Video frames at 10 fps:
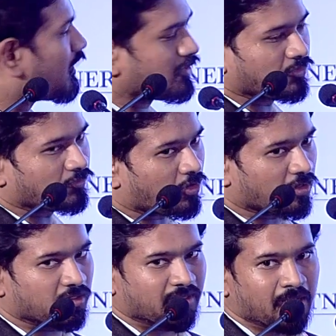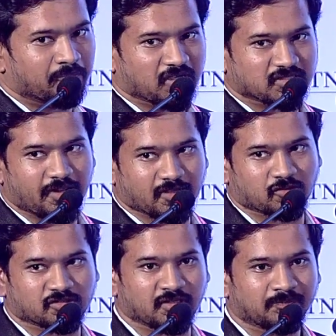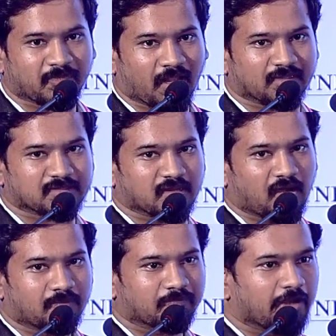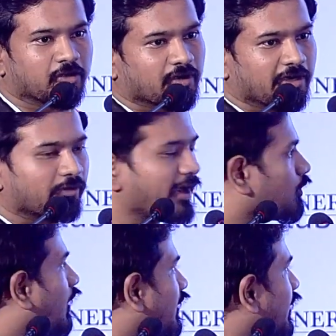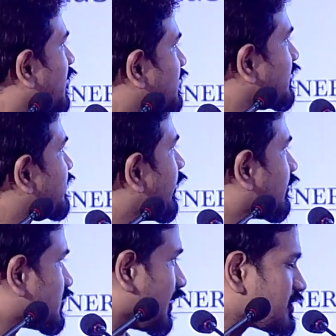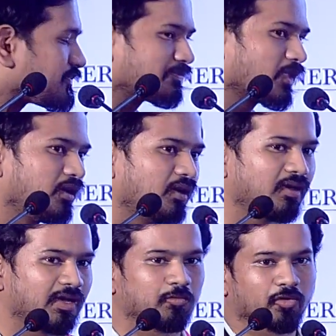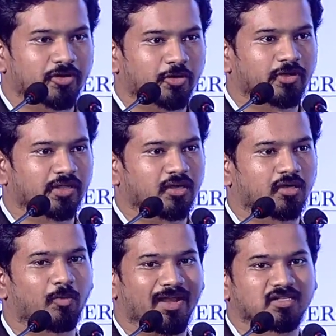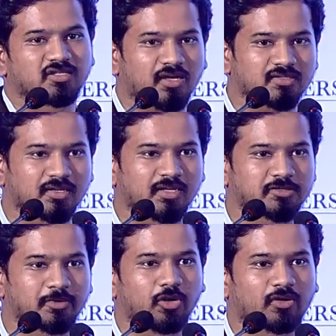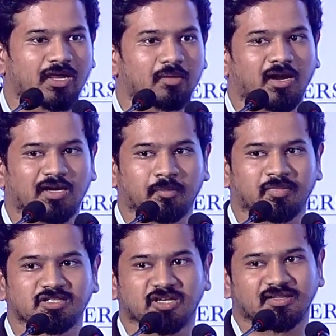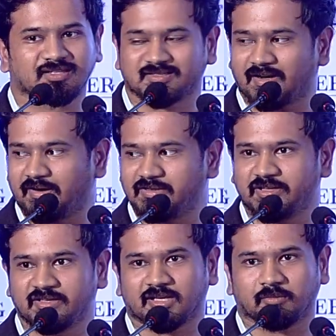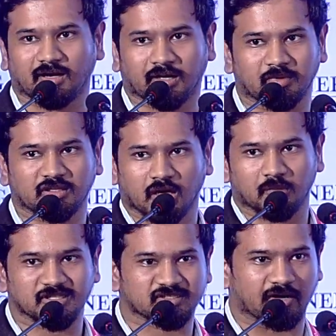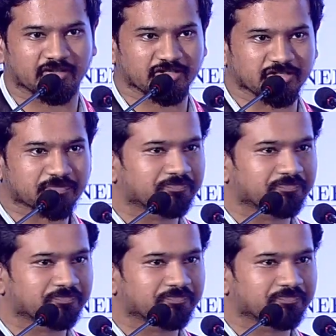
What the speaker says: You've got a 10% SOC at the start, and you're trying to get to 100% state of charge. And what we're doing here while charging is we're looking at multiple charging strategies and multiple thermal strategies